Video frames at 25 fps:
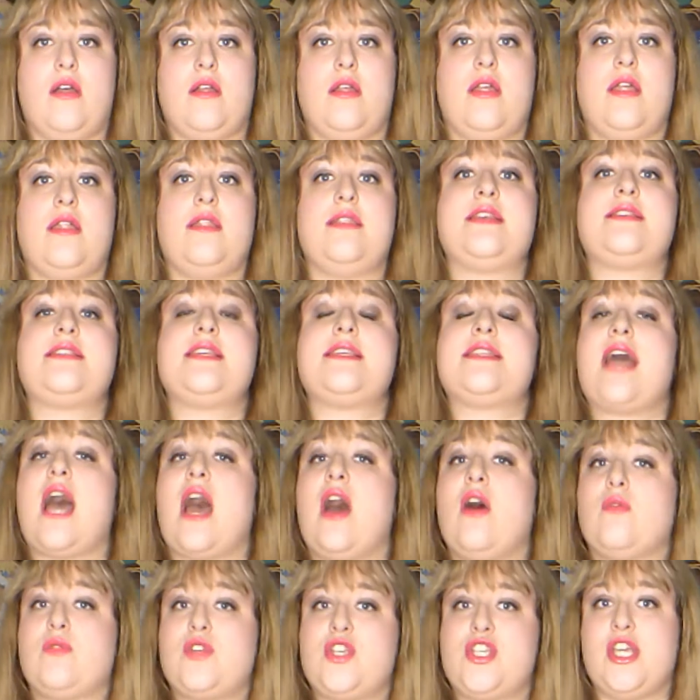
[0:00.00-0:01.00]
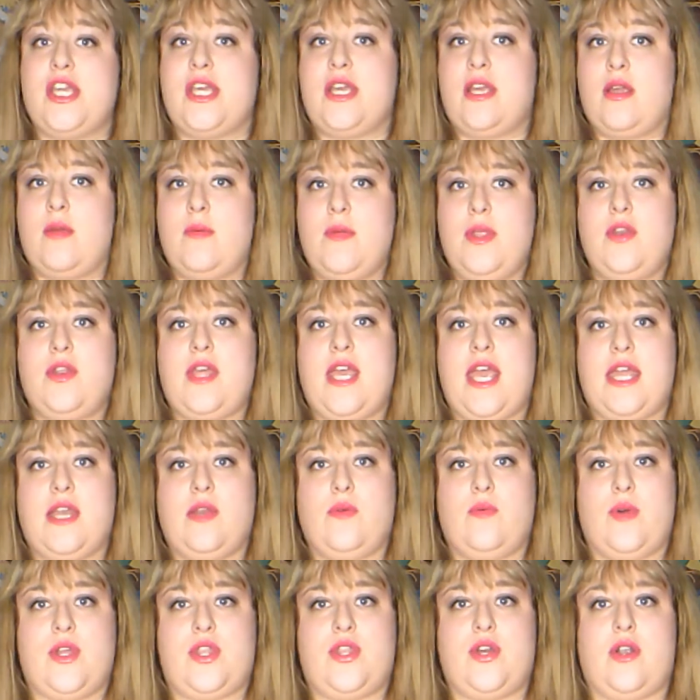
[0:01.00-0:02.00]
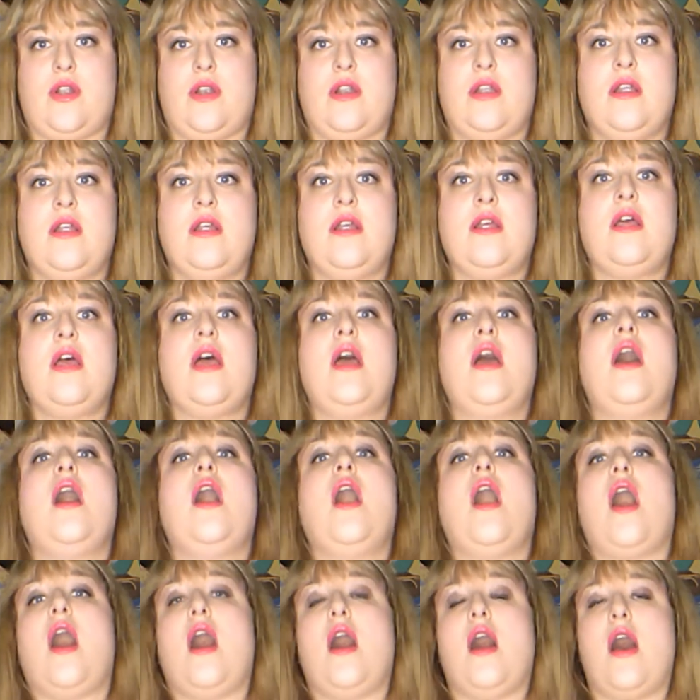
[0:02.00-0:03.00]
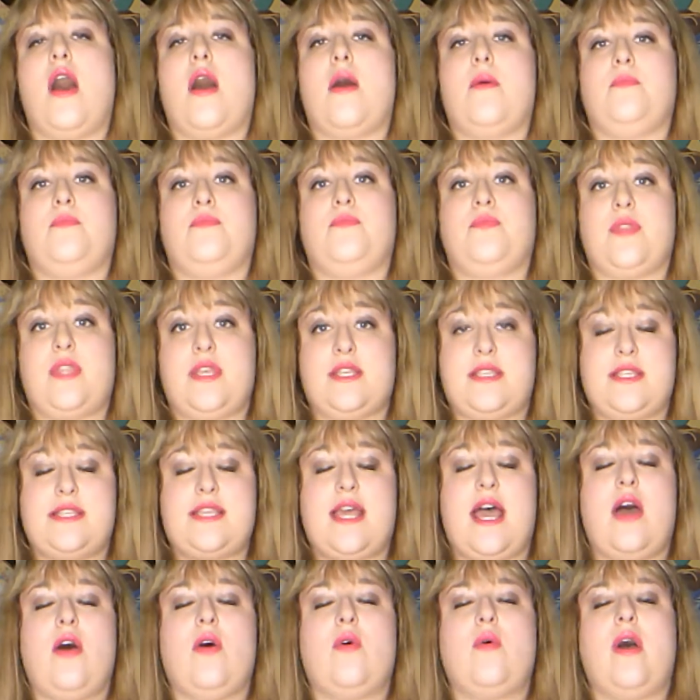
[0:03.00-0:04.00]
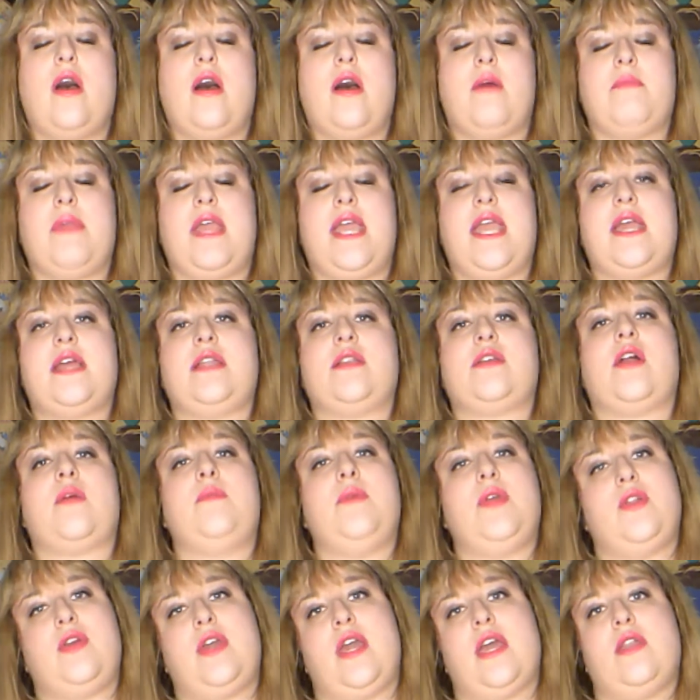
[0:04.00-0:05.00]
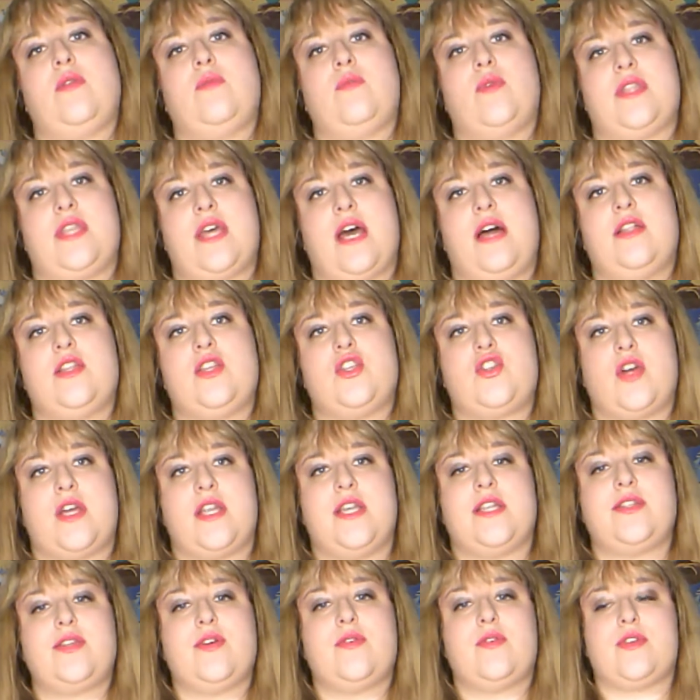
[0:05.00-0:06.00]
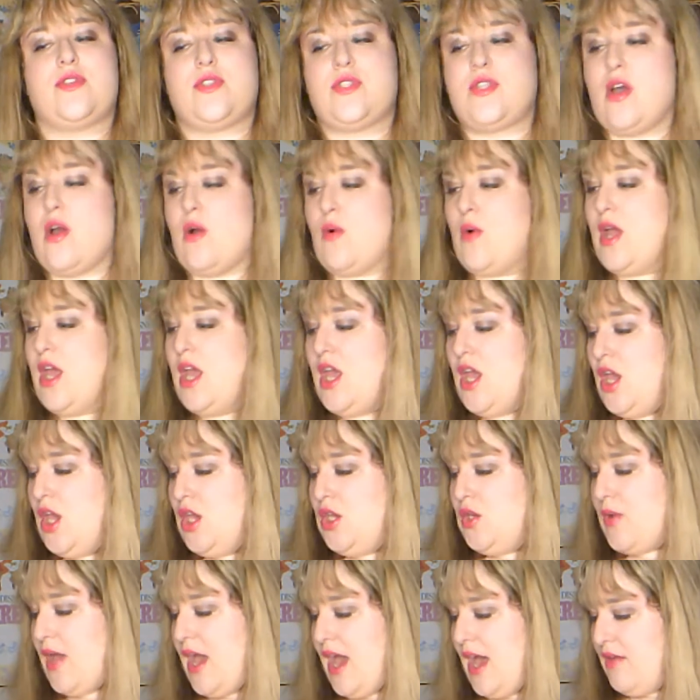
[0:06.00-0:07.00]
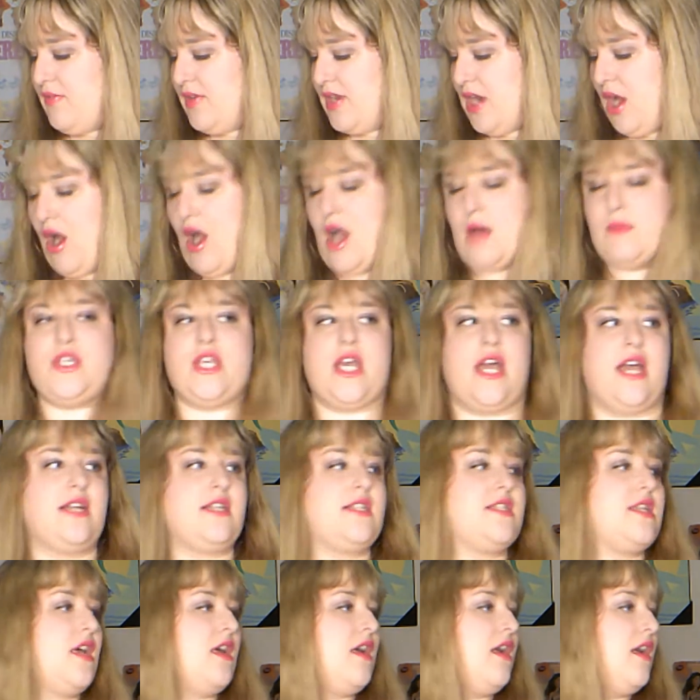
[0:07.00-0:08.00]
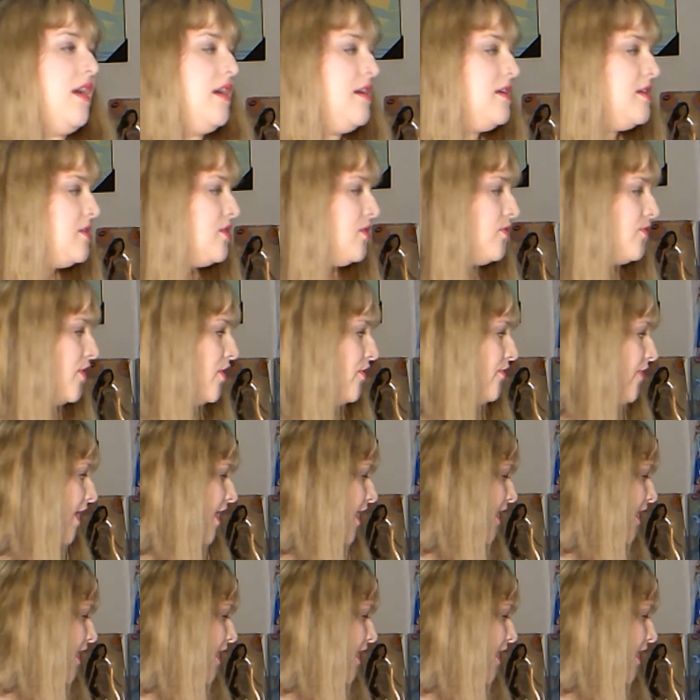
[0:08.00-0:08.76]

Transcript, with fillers: and this is how she communicated with her. Um, this is how um, Anne communicated with Helen, trying to show her. So you have an object. I don't know if I